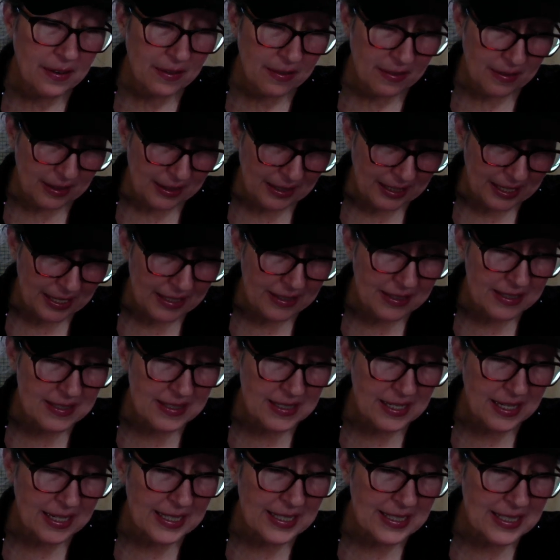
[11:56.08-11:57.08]
the
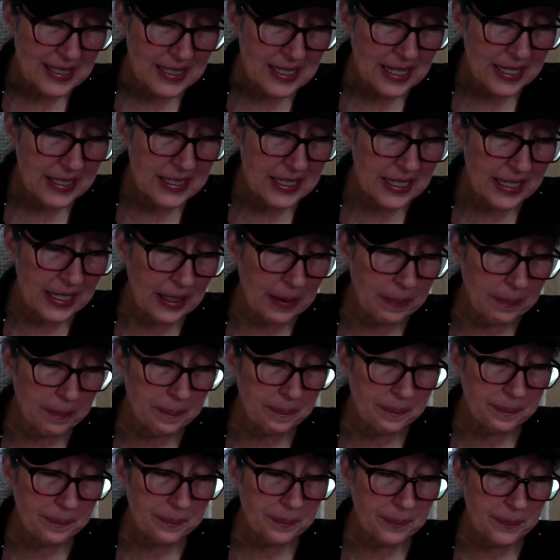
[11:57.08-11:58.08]
Kenizzite, said to him,
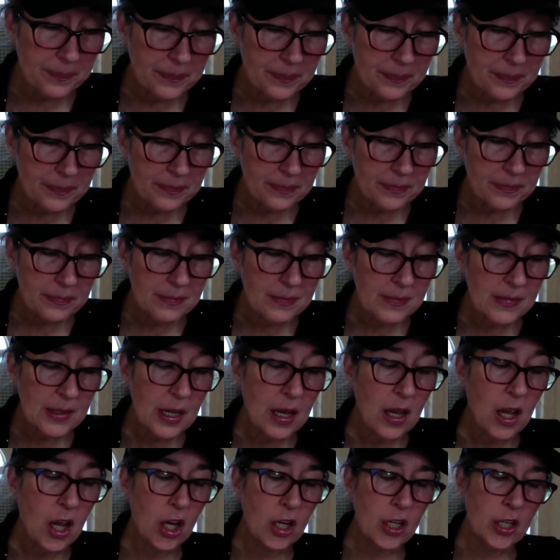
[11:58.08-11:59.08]

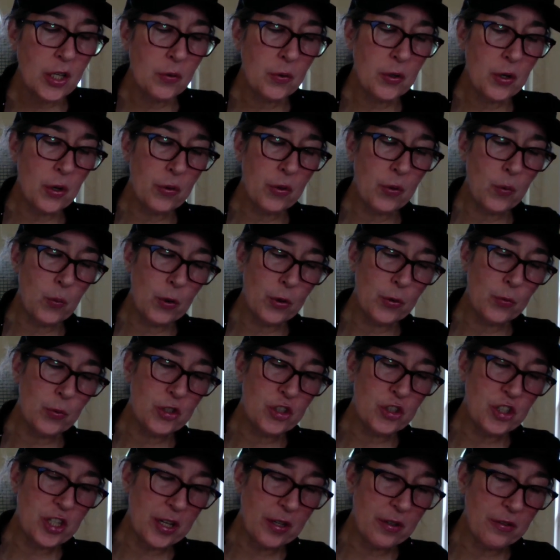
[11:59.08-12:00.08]
"You know the word
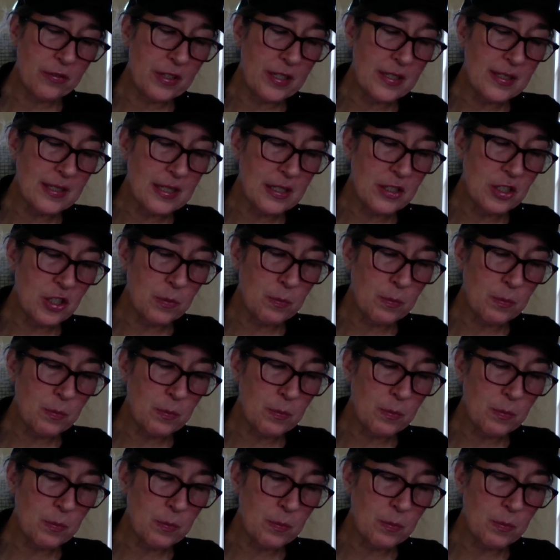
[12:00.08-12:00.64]
which Yehovah said to